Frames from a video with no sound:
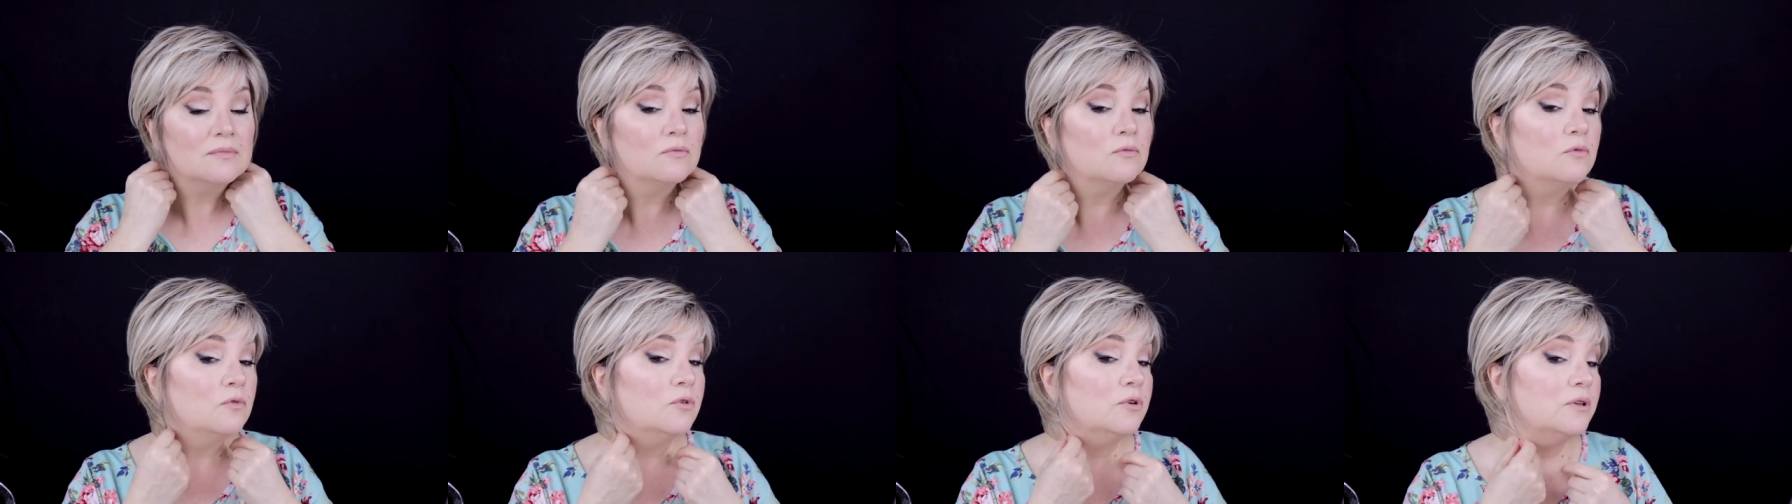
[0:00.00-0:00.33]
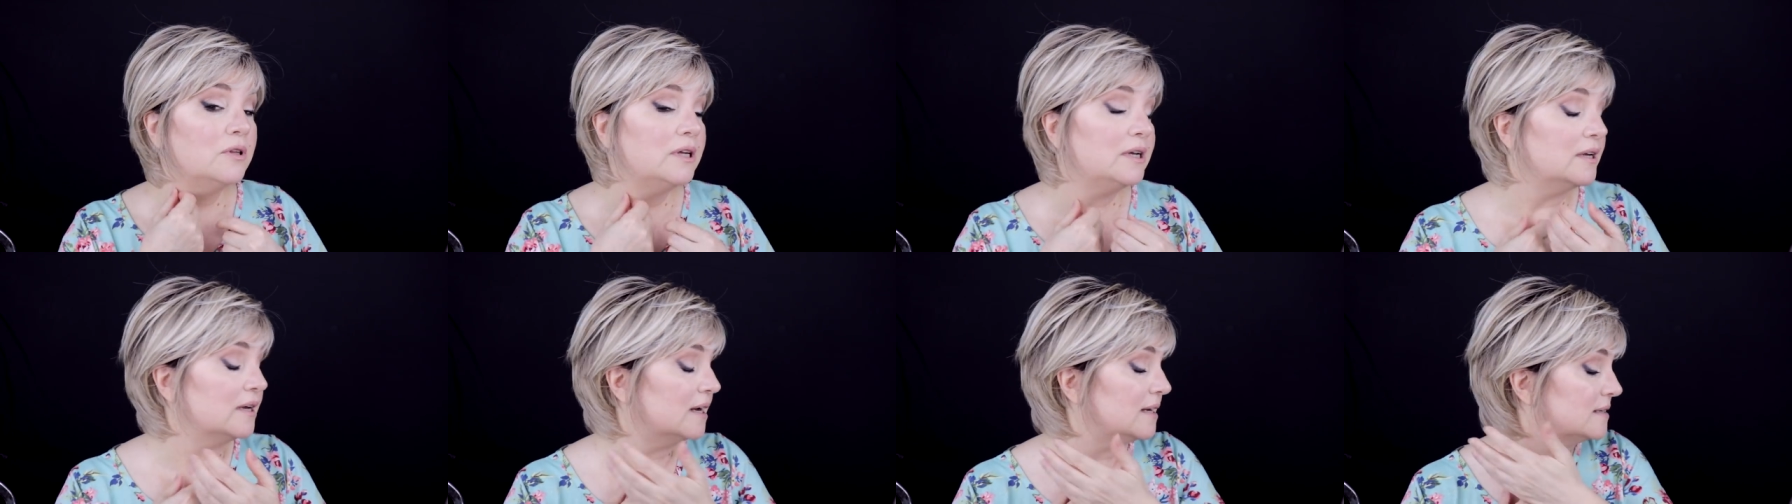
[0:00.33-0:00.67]

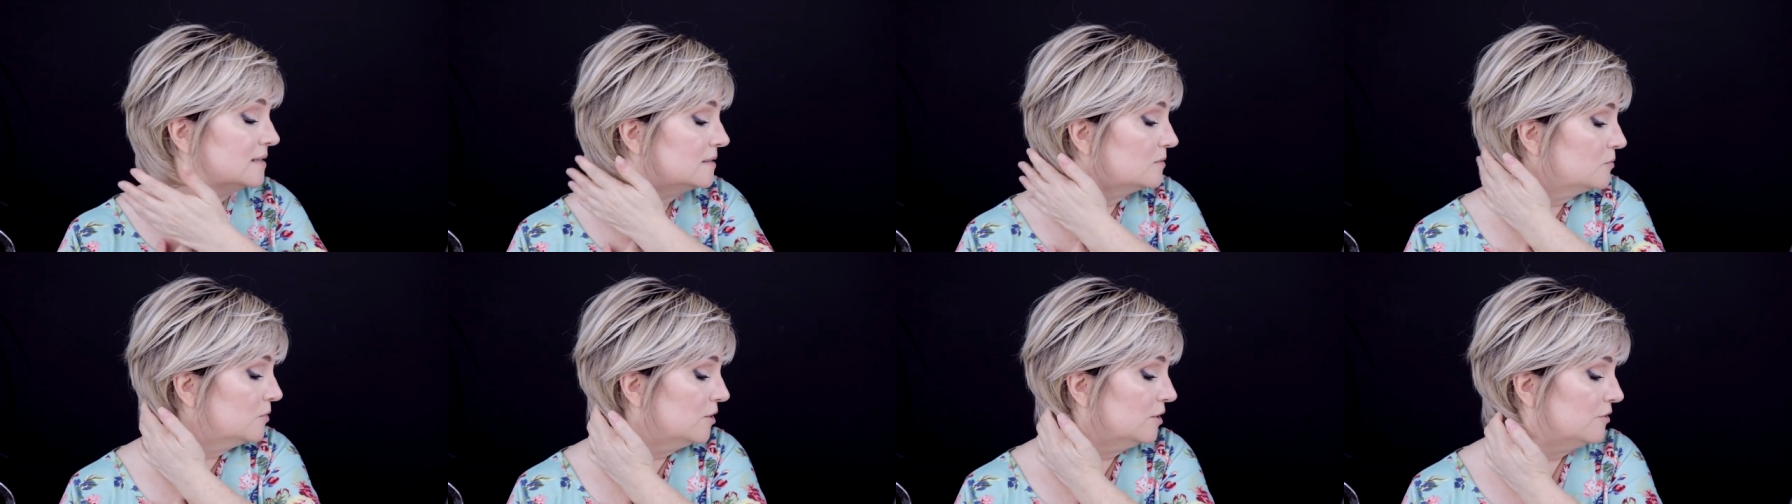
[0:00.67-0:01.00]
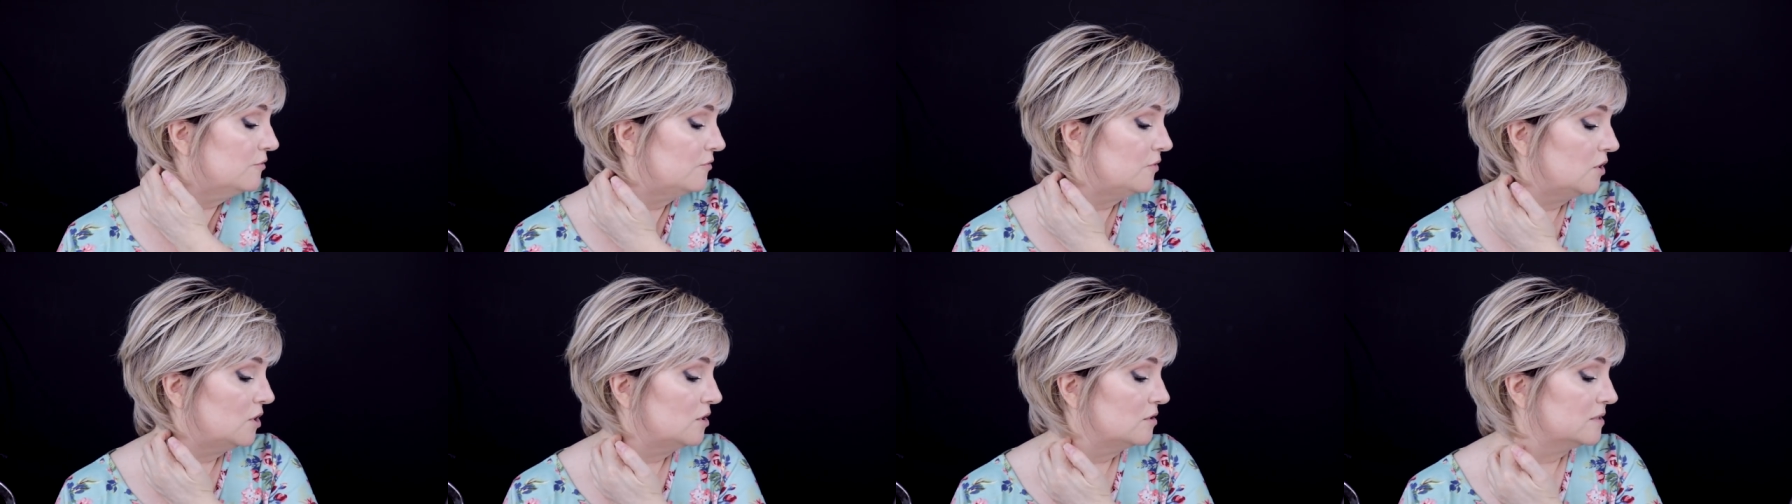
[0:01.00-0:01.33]
Really nice where it
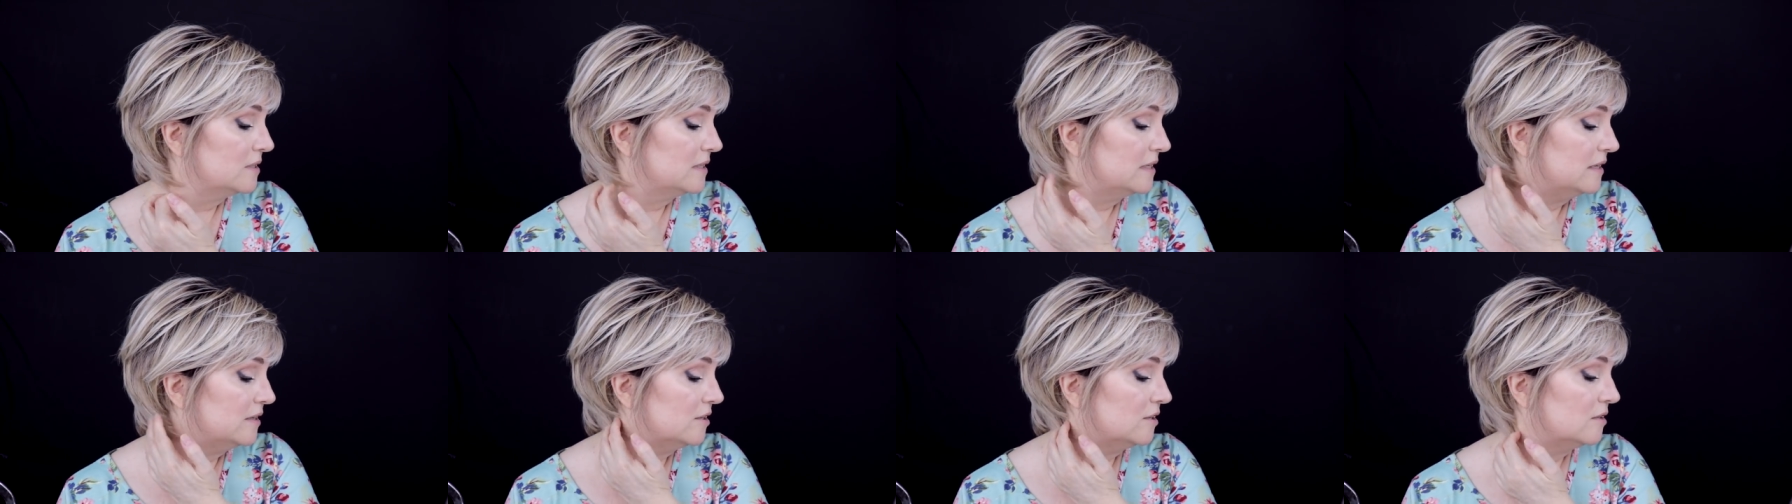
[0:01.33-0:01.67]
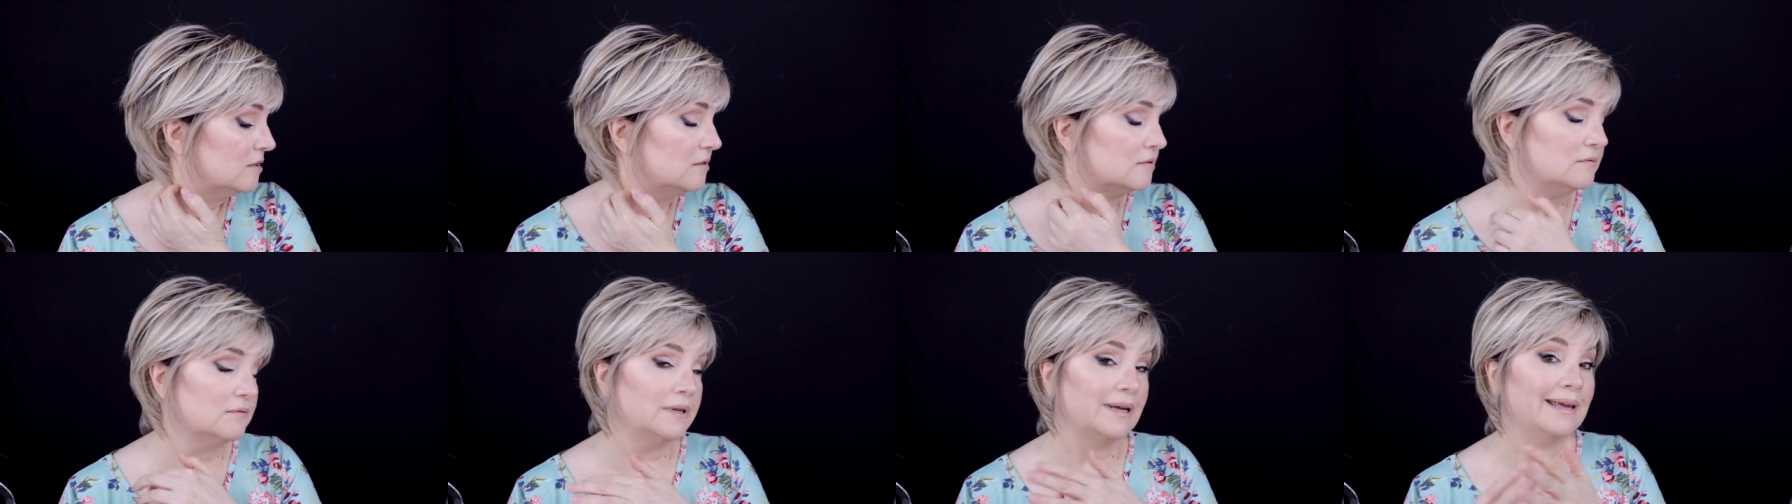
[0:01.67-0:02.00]
falls here.